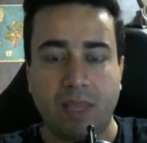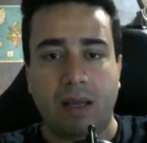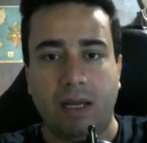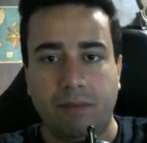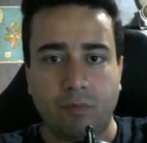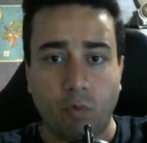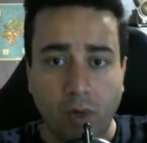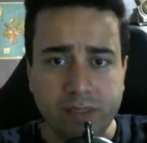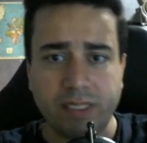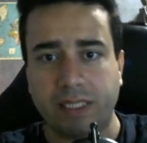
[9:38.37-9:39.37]

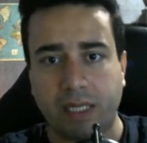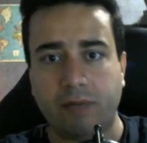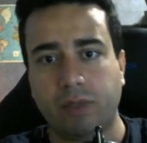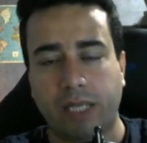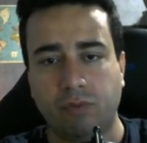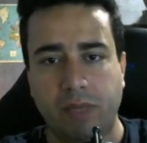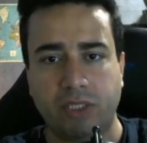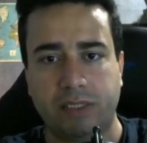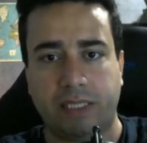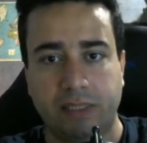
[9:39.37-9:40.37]
One thing that I would like to mention
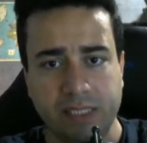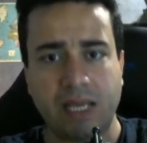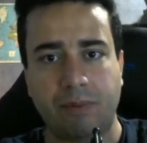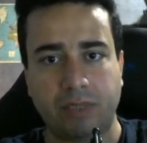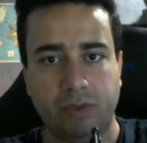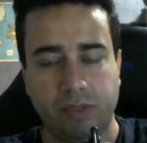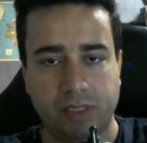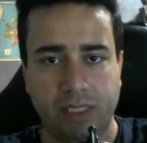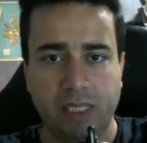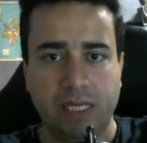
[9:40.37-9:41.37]
is that this camera that you
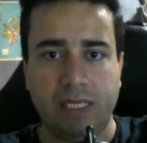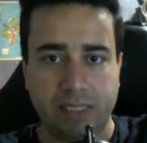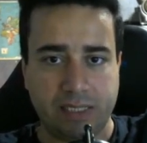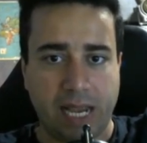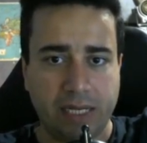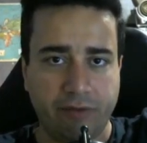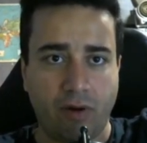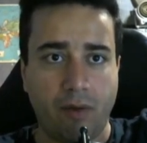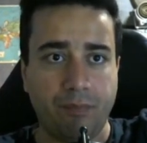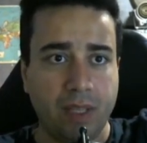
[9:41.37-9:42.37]
see is exactly
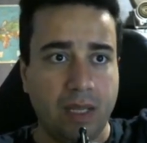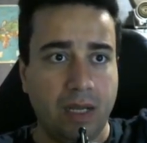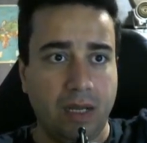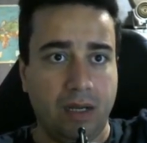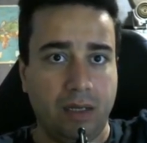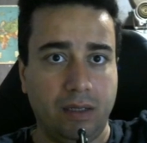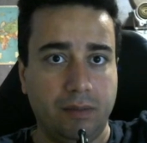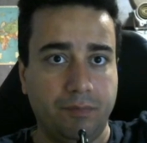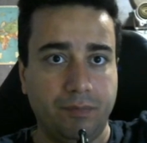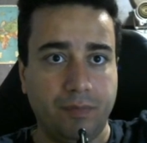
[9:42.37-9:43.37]
from,
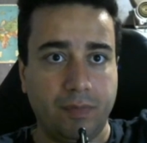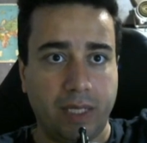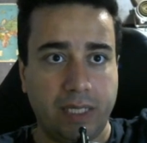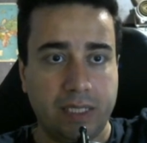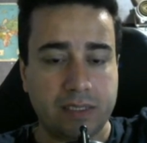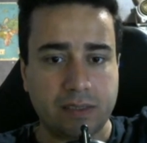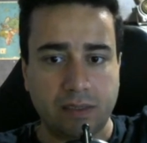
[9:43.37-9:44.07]
I guess,